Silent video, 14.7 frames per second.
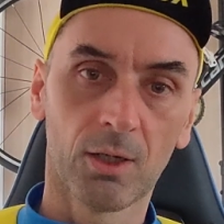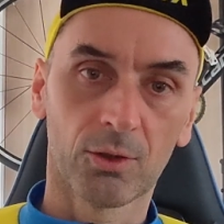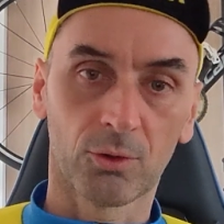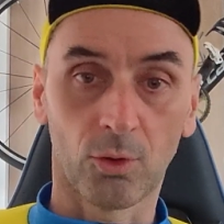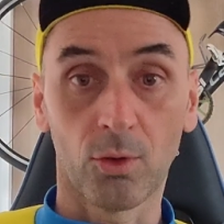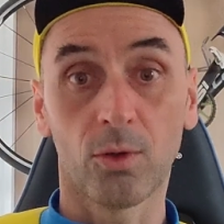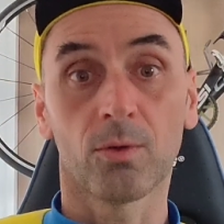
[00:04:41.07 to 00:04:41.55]

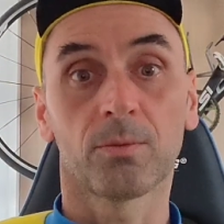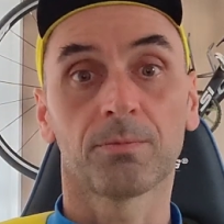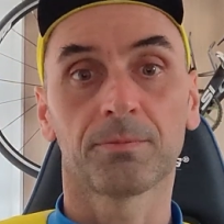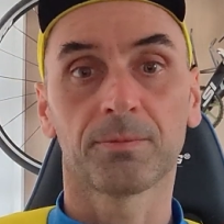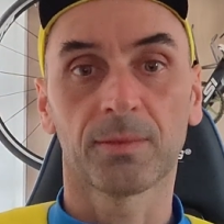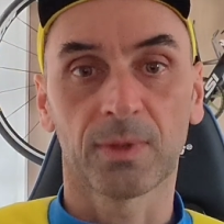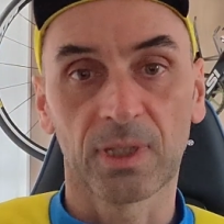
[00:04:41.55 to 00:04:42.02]
So
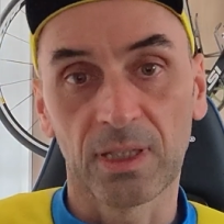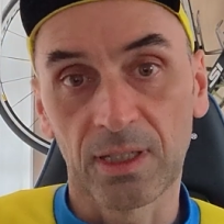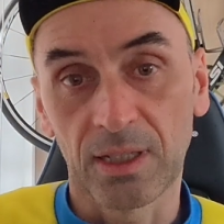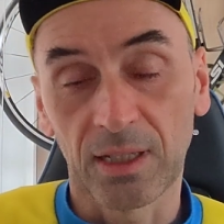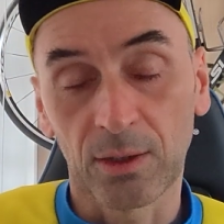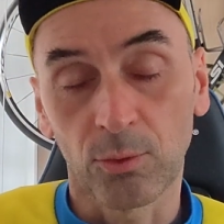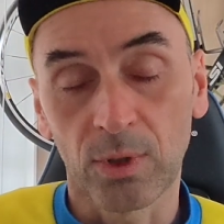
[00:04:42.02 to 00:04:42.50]

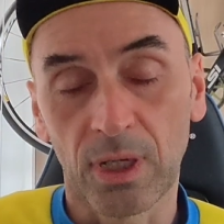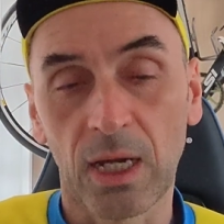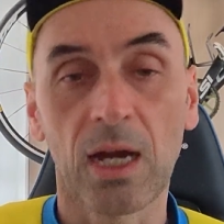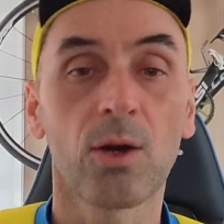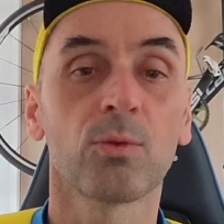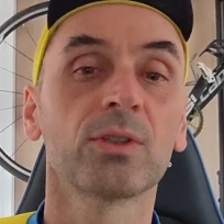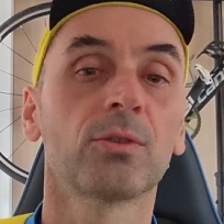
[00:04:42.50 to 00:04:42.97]
here we
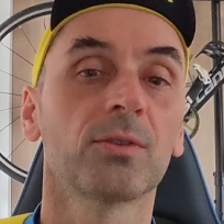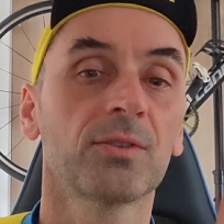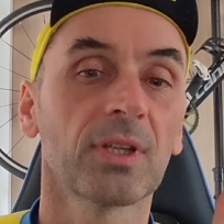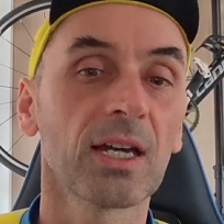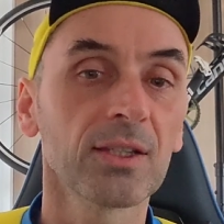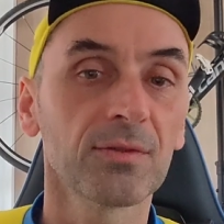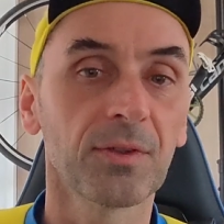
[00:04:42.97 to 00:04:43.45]
are with the
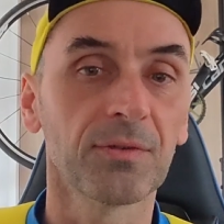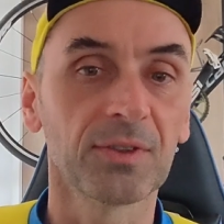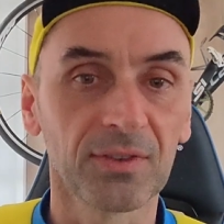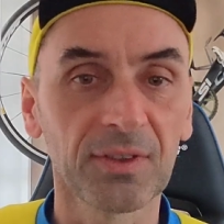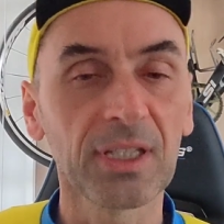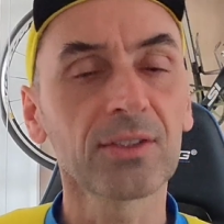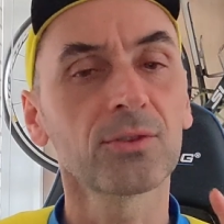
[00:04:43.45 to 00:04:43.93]
size
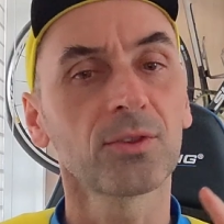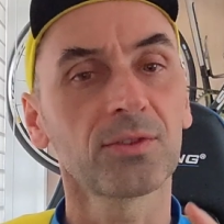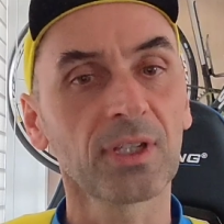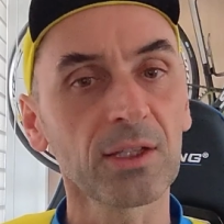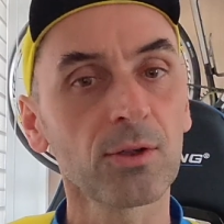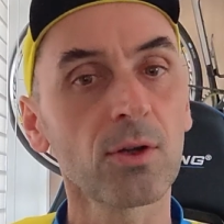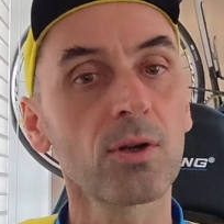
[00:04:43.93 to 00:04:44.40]
56. The
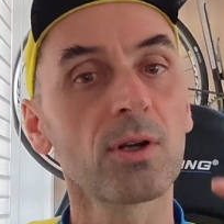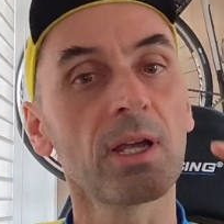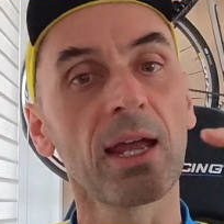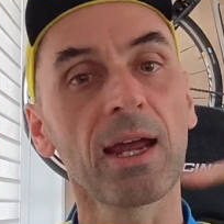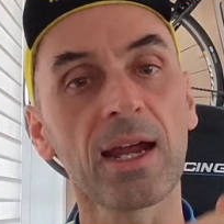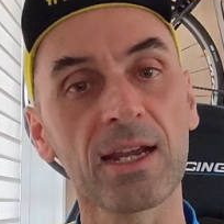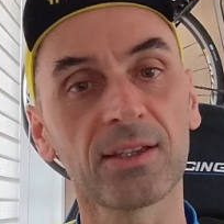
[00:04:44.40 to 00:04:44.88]
saddle
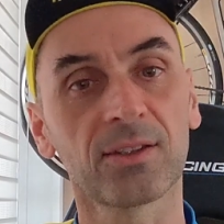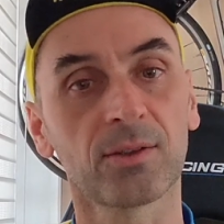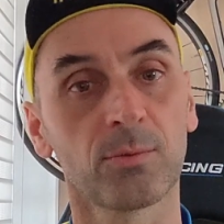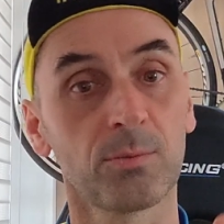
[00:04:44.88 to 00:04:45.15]
height